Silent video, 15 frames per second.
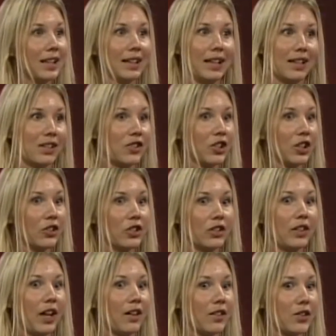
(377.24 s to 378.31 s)
these children
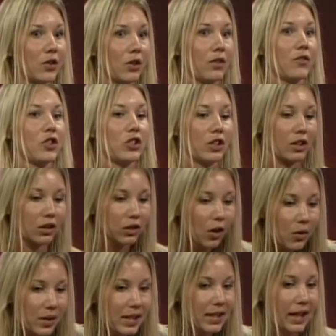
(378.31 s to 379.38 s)
that are sort of
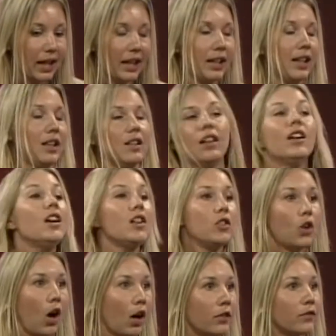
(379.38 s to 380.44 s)
closed in and
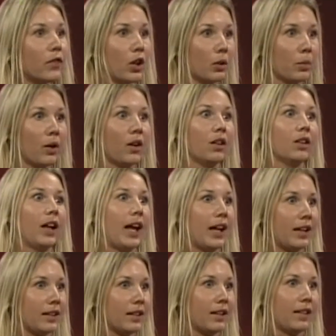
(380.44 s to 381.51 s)
nonverbal,
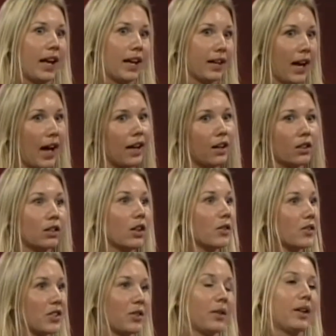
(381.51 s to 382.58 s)
and they get
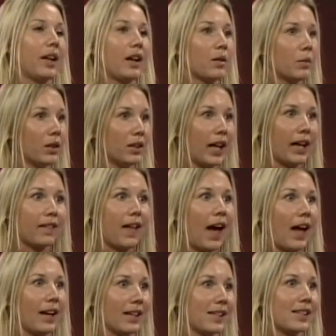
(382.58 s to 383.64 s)
close to an animal like
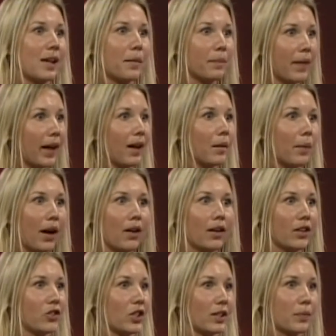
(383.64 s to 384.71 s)
that, and something about
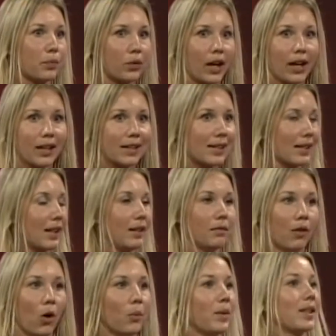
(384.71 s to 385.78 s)
it just it
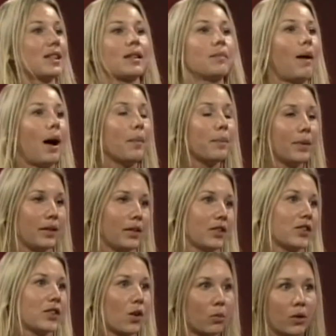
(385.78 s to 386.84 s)
opens them up, and they're
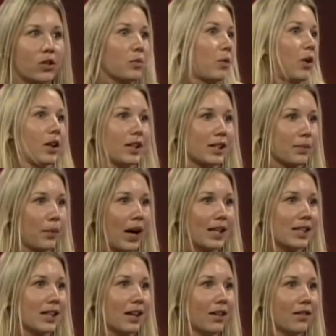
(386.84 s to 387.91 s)
so much more
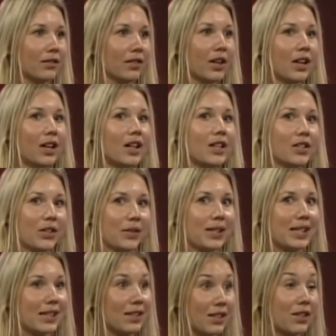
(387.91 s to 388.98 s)
expressive.
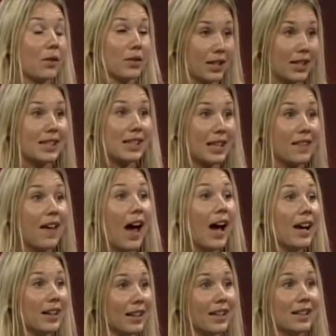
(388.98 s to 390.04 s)
So to see
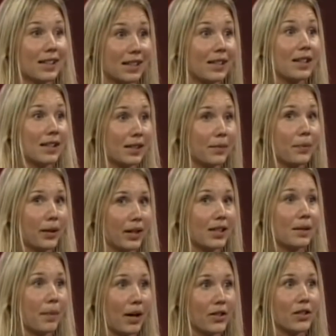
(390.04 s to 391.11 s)
that it's pretty
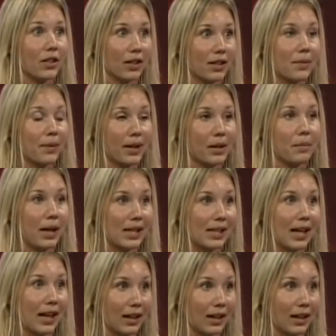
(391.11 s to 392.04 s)
special, it's pretty amazing.